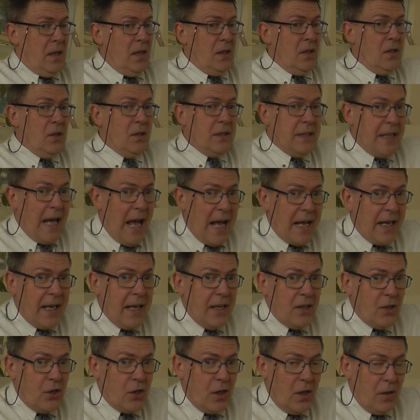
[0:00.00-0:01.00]
the
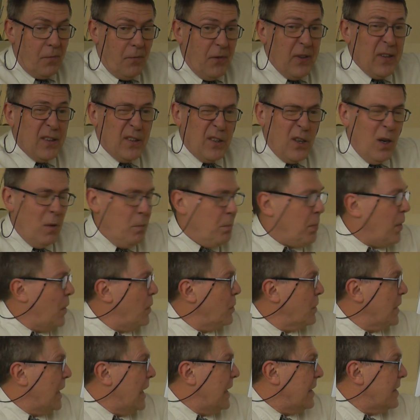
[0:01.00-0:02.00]
tangential field
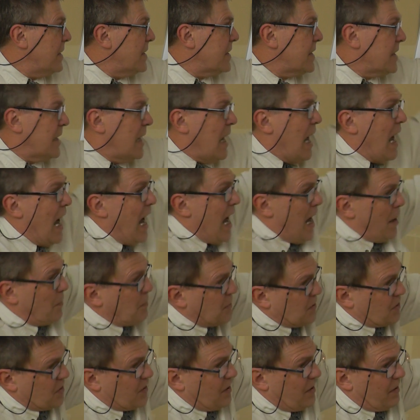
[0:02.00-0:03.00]
components
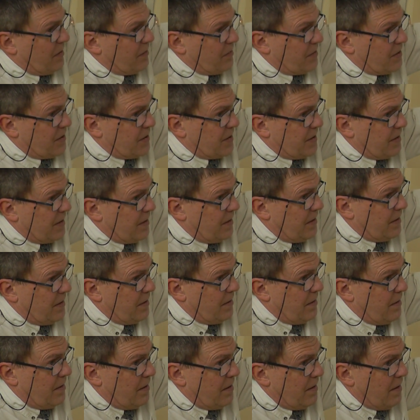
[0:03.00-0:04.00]
upstairs
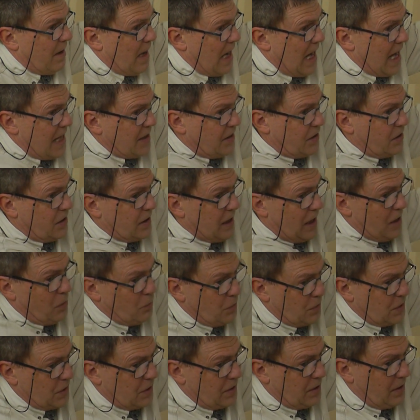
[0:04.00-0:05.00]
and
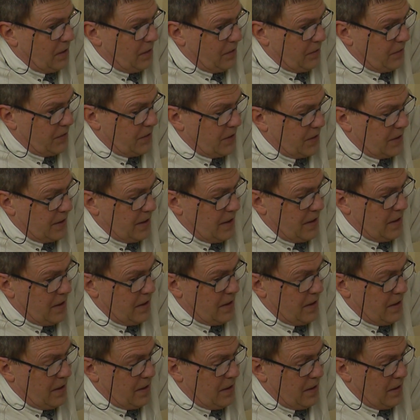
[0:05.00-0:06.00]
downstairs
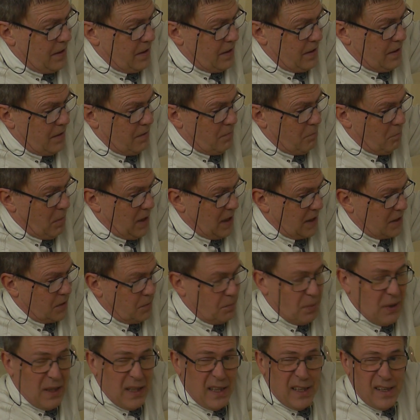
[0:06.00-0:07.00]

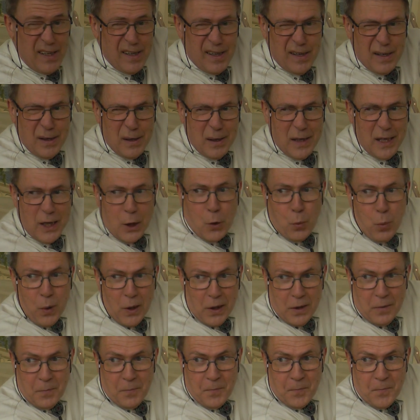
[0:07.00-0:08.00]
must be
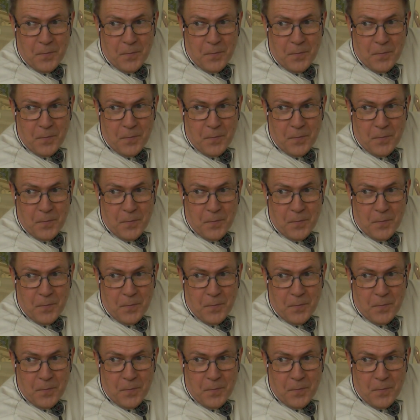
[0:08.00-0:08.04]
equal.